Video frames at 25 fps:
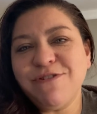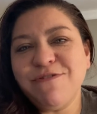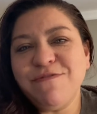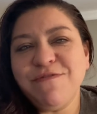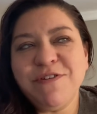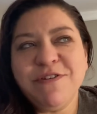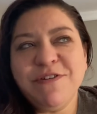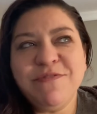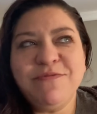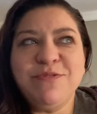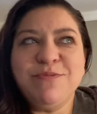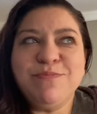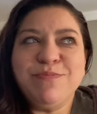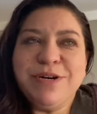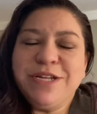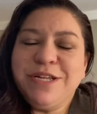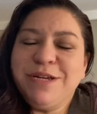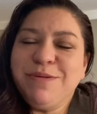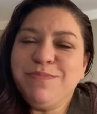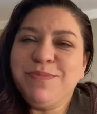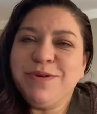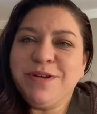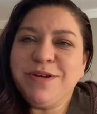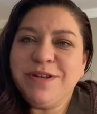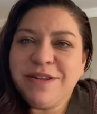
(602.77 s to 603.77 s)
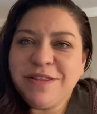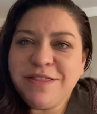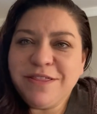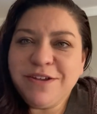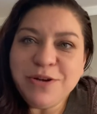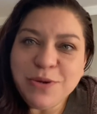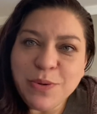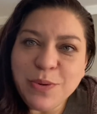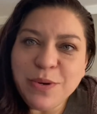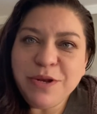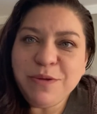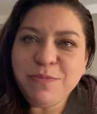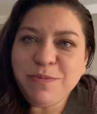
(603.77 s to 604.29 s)
for everybody, but they're
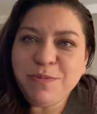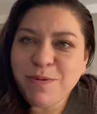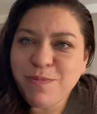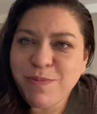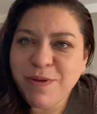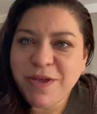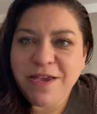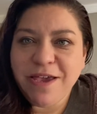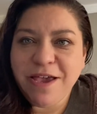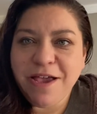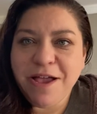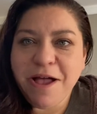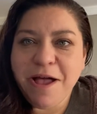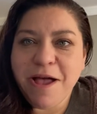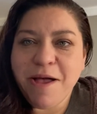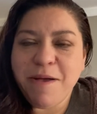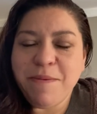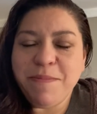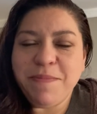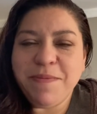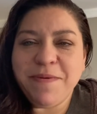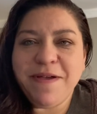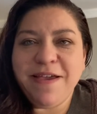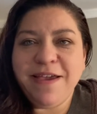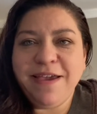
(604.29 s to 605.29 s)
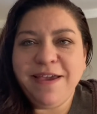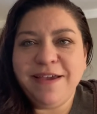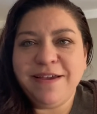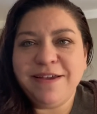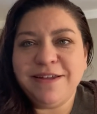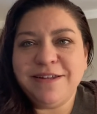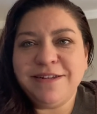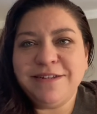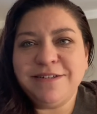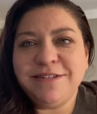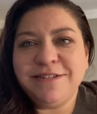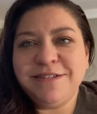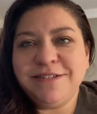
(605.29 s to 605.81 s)
going to be picking up,
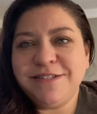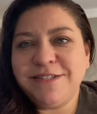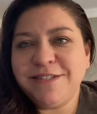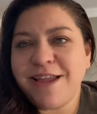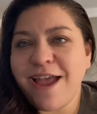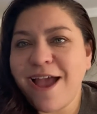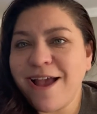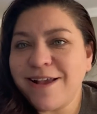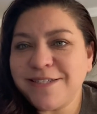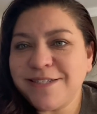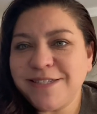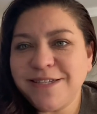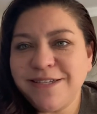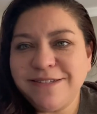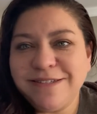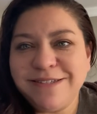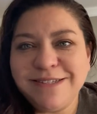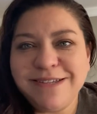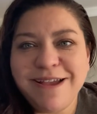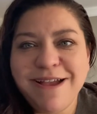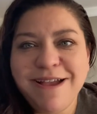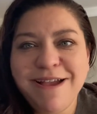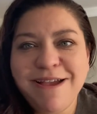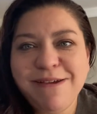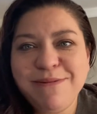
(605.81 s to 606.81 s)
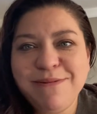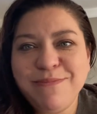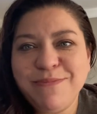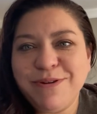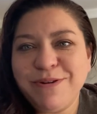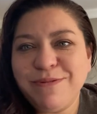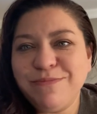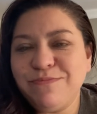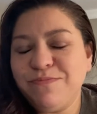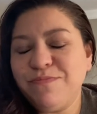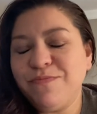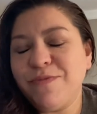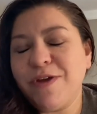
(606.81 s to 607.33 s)
and it's tax season time,
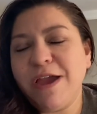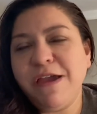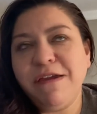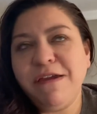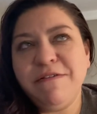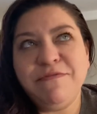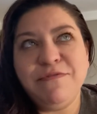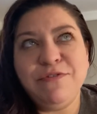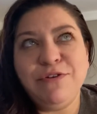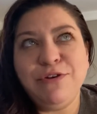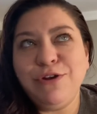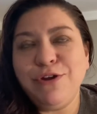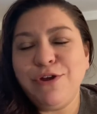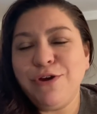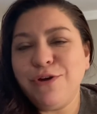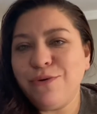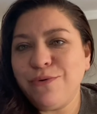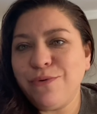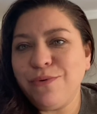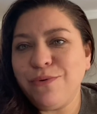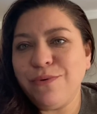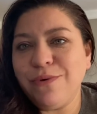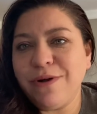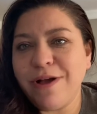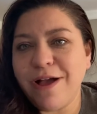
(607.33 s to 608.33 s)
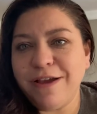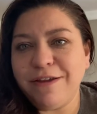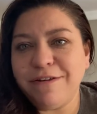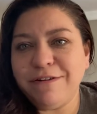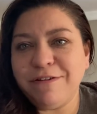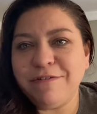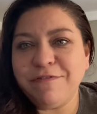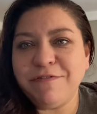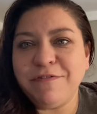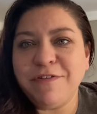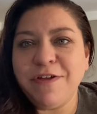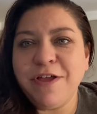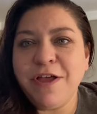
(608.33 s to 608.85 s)
and I have no kind
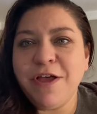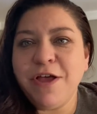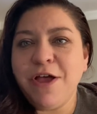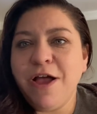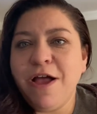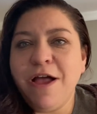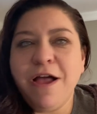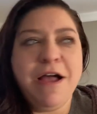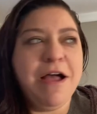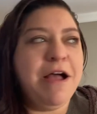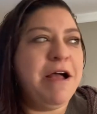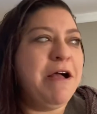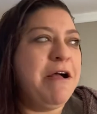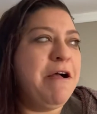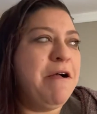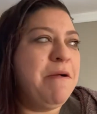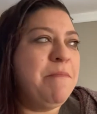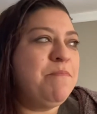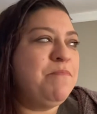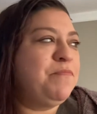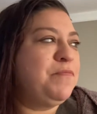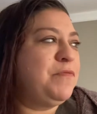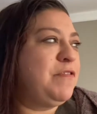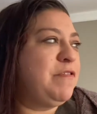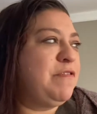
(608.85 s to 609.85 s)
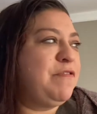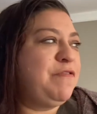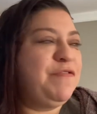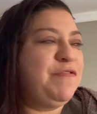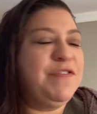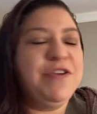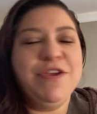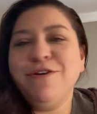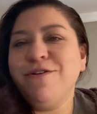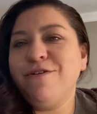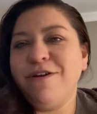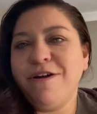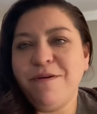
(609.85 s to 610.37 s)
of
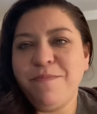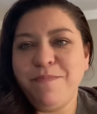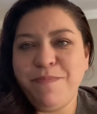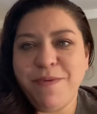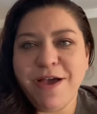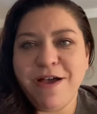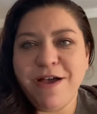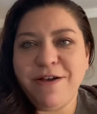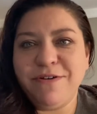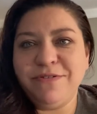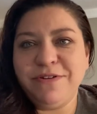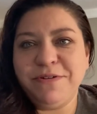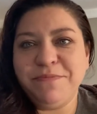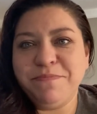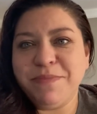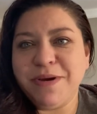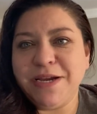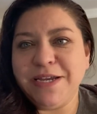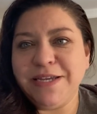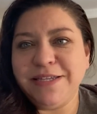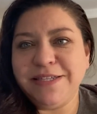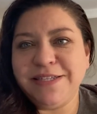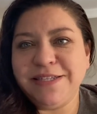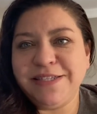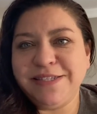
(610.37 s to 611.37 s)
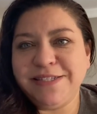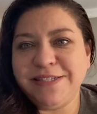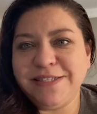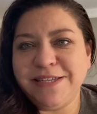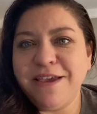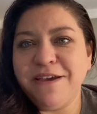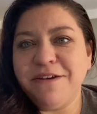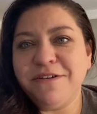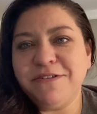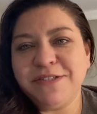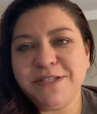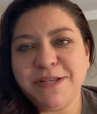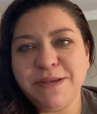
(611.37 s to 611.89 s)
fear about my
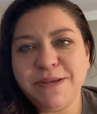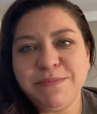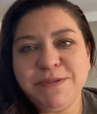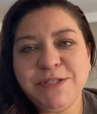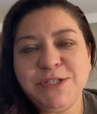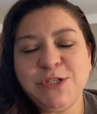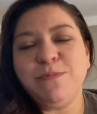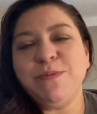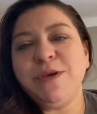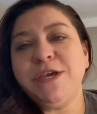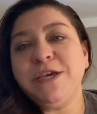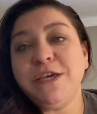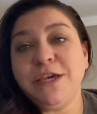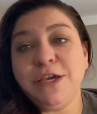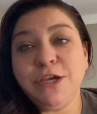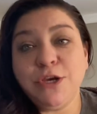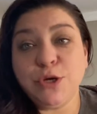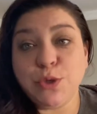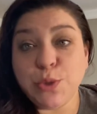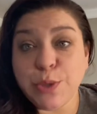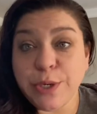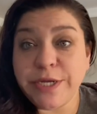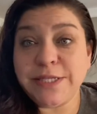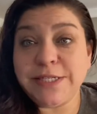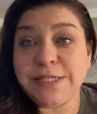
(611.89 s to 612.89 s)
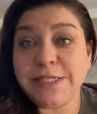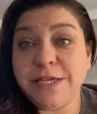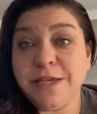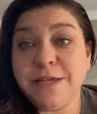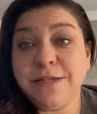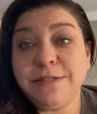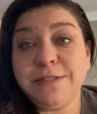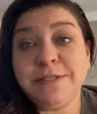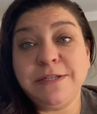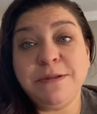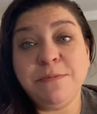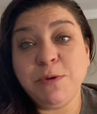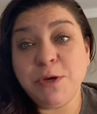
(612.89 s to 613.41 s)
sales. I'm still making great
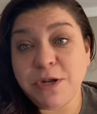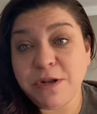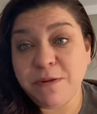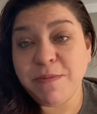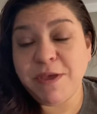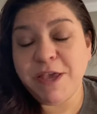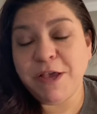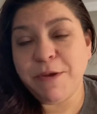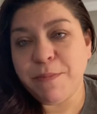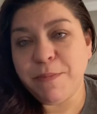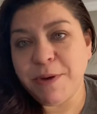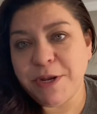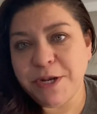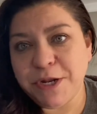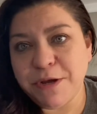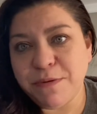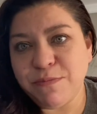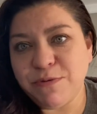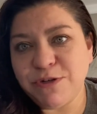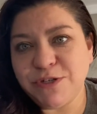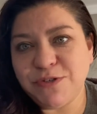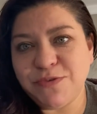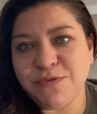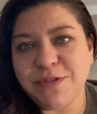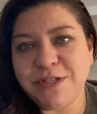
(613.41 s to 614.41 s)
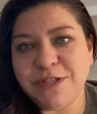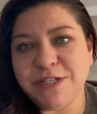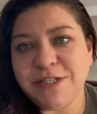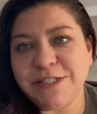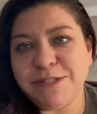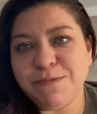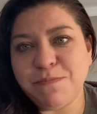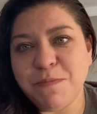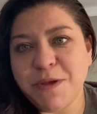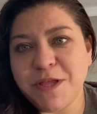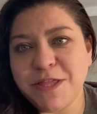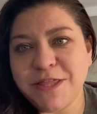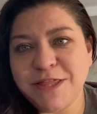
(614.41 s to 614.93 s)
sales, and I'm going to make my numbers for this
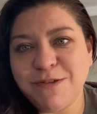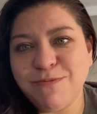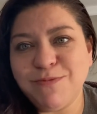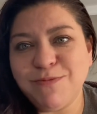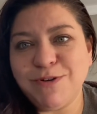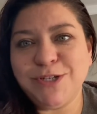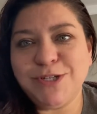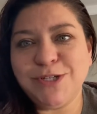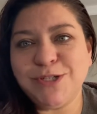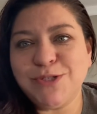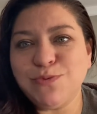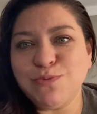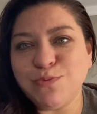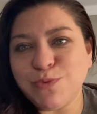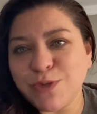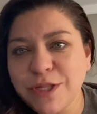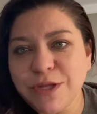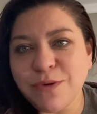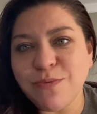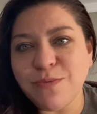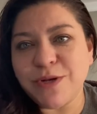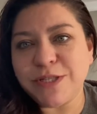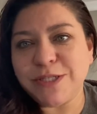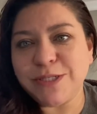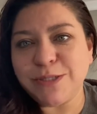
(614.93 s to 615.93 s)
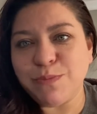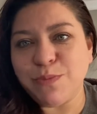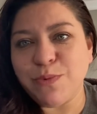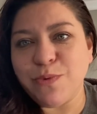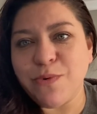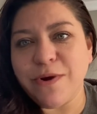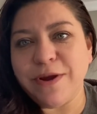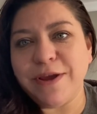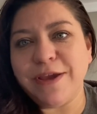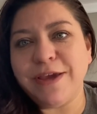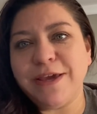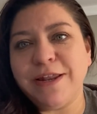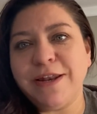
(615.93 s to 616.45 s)
month, which is really what's
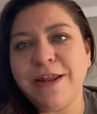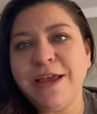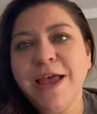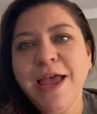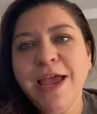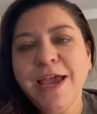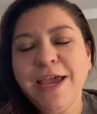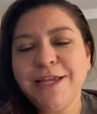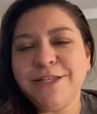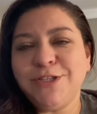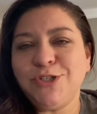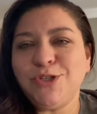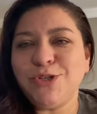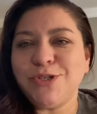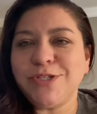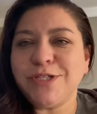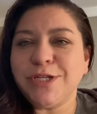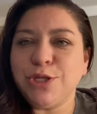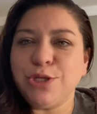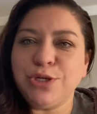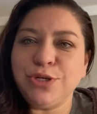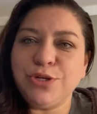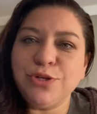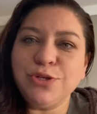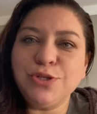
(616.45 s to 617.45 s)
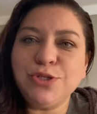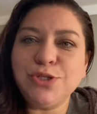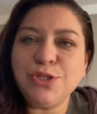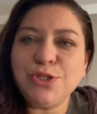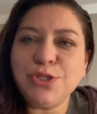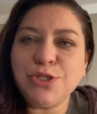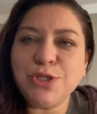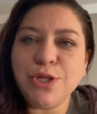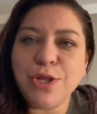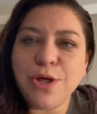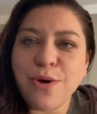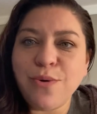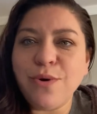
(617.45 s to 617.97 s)
important. It's just a little
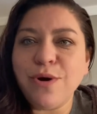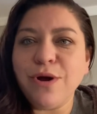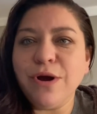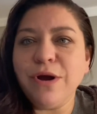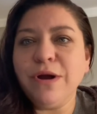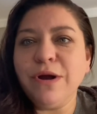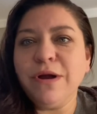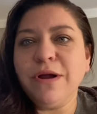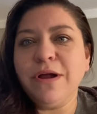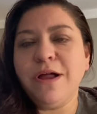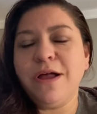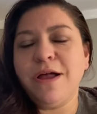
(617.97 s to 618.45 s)
slower,